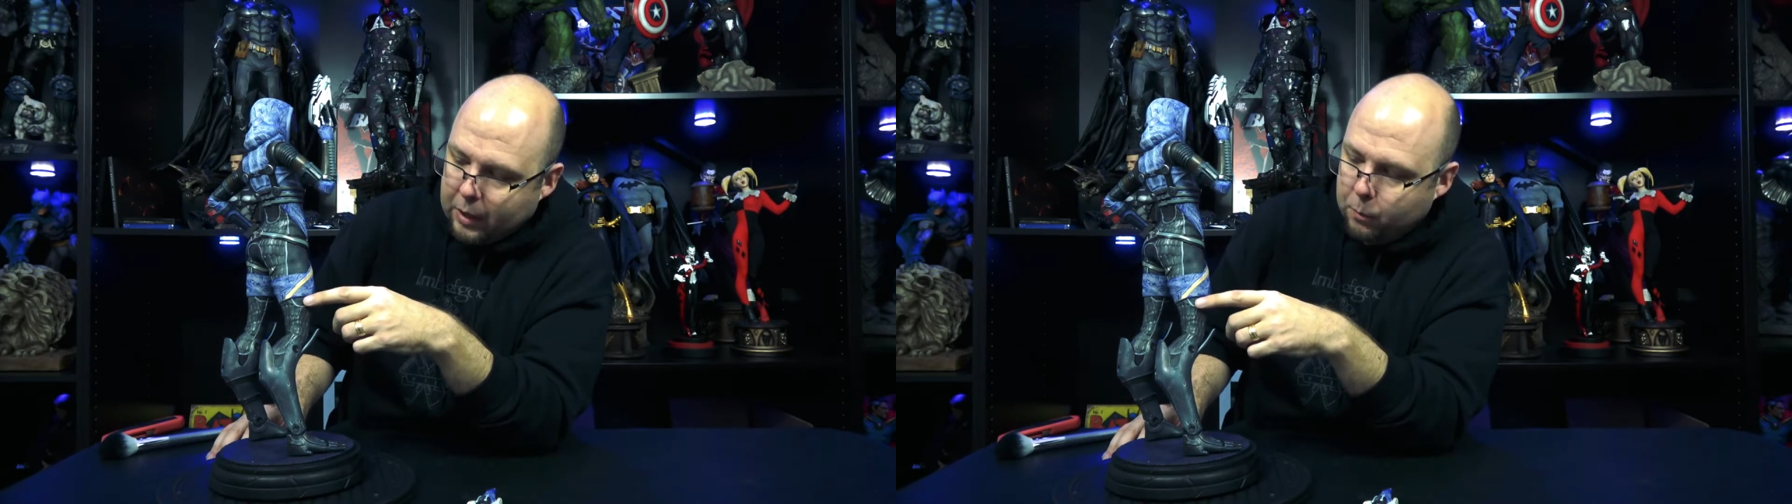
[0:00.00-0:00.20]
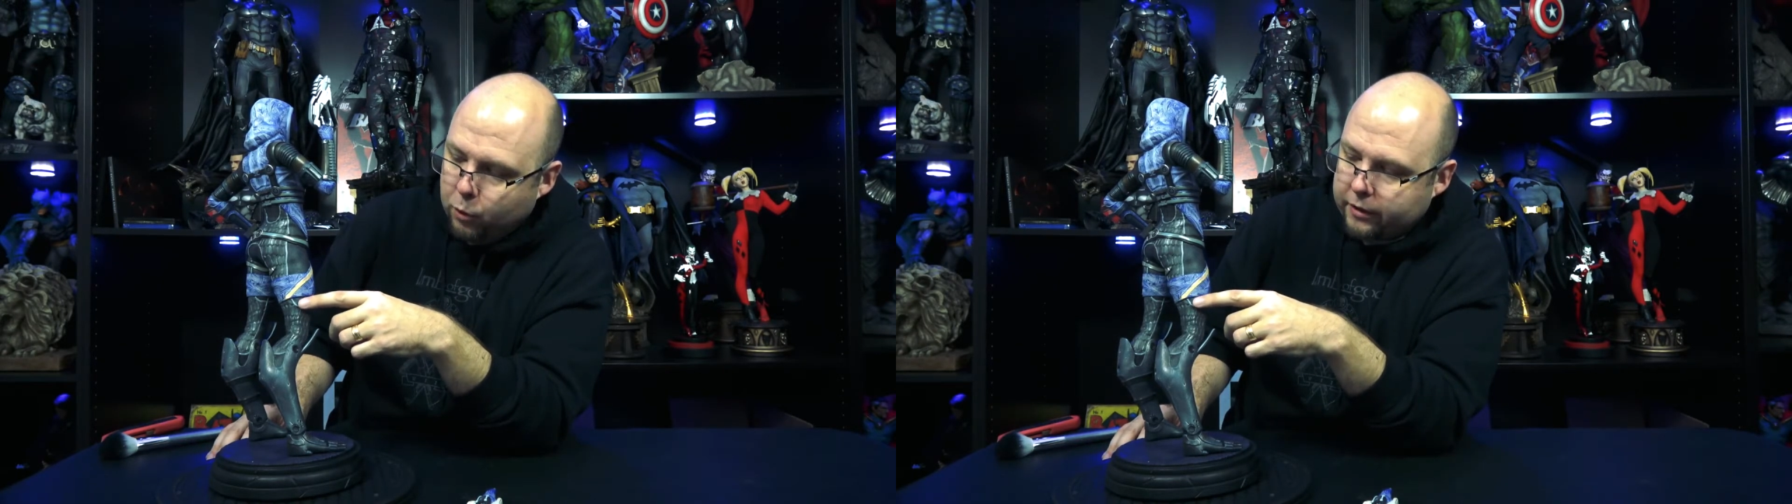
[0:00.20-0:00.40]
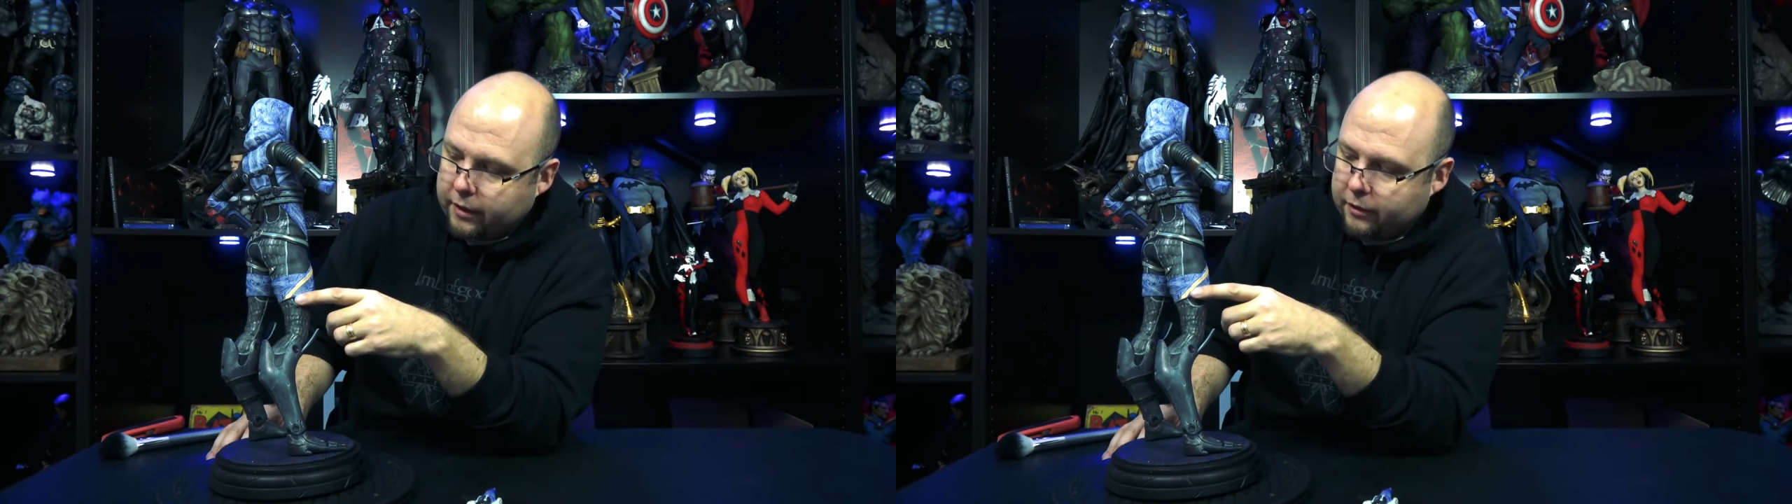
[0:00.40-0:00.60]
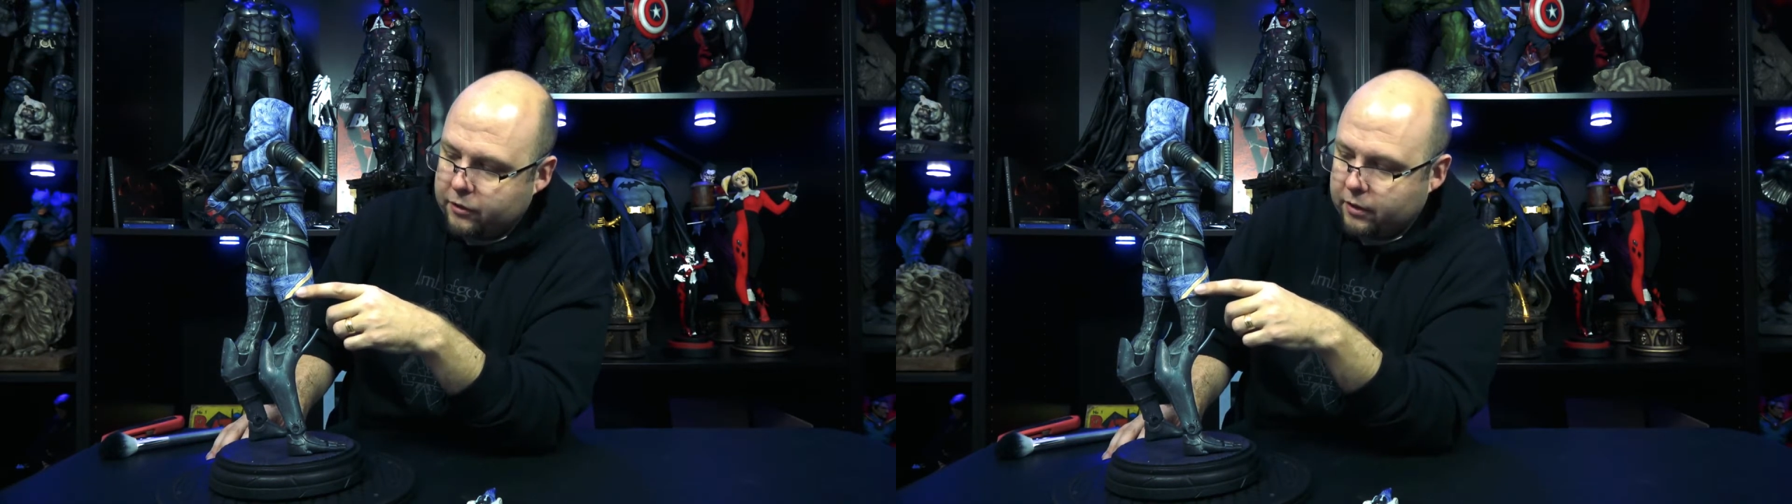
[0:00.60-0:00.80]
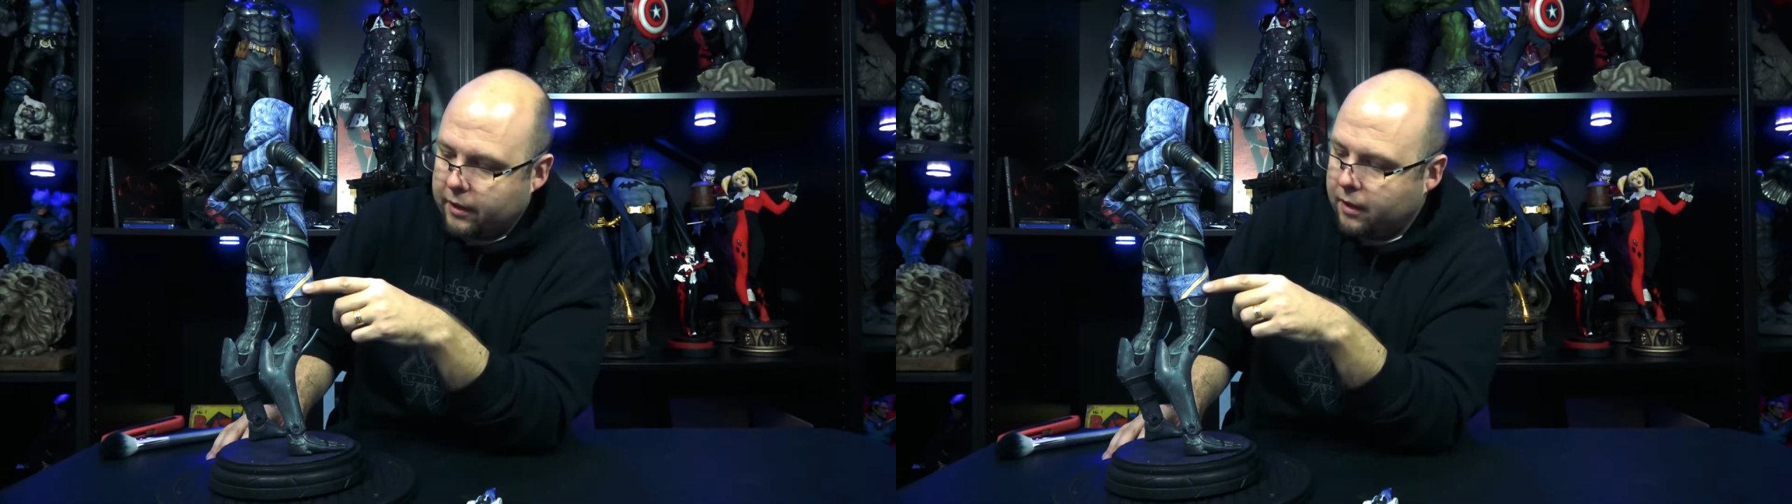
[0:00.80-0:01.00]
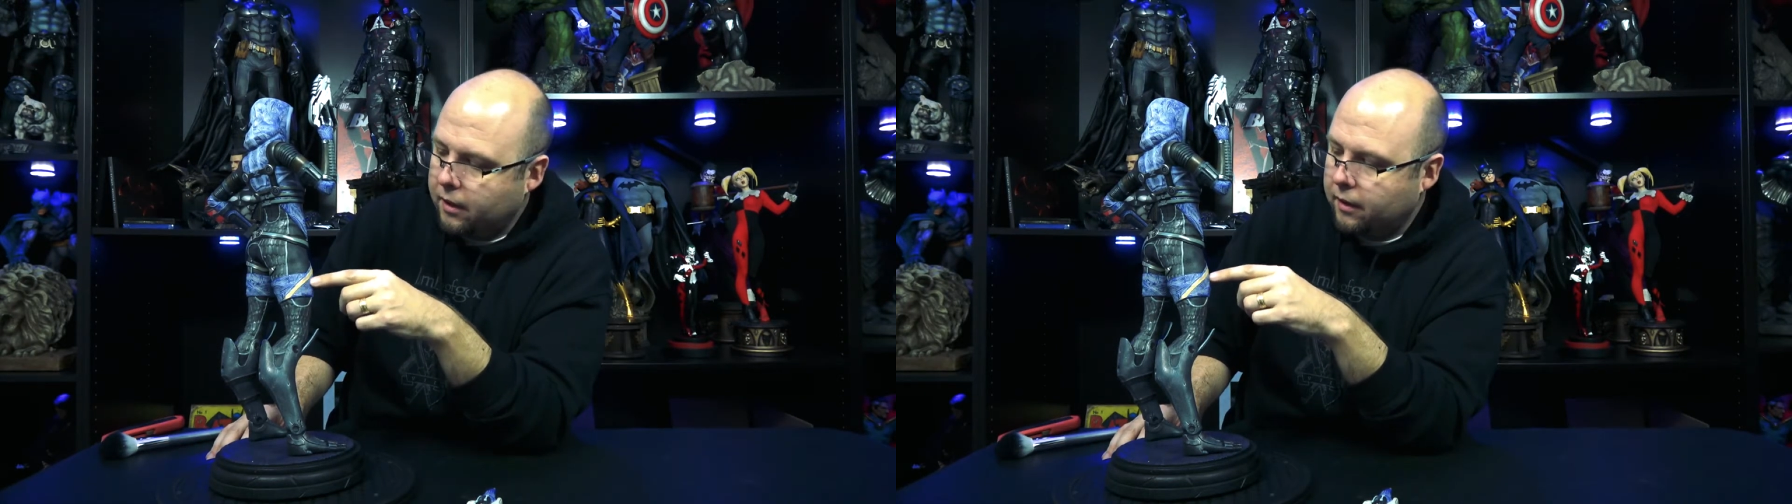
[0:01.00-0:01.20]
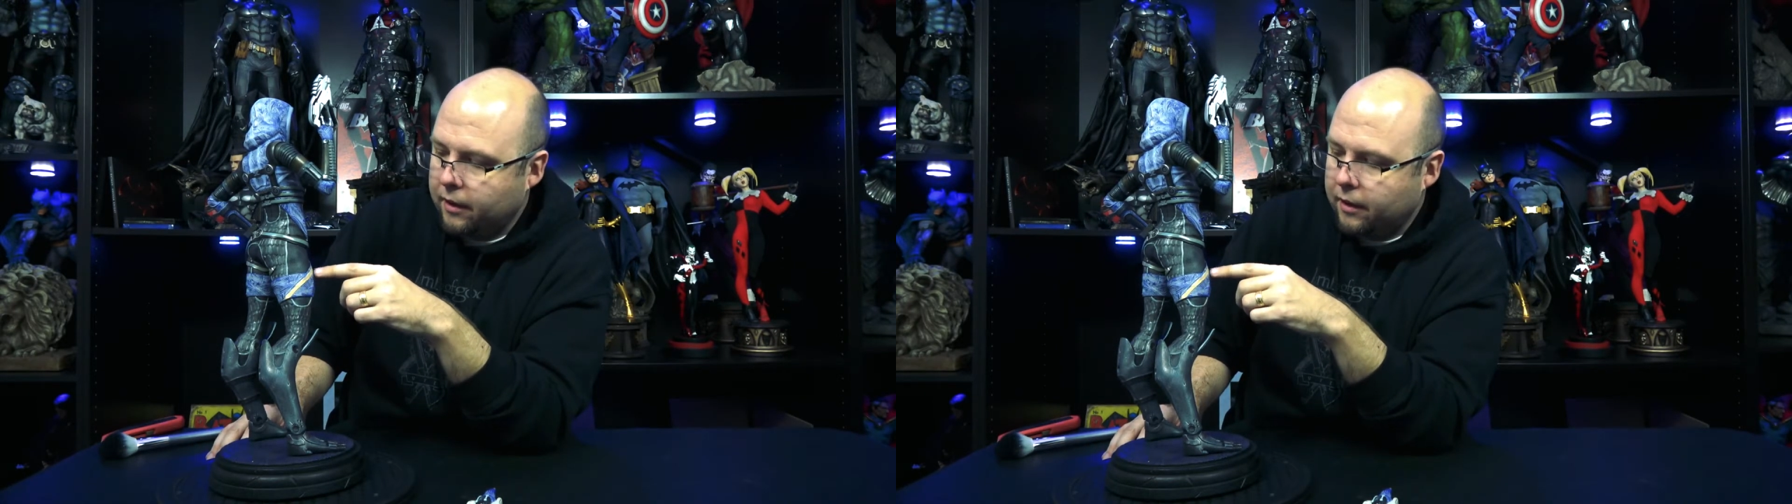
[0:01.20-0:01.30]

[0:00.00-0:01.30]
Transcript: more texture here,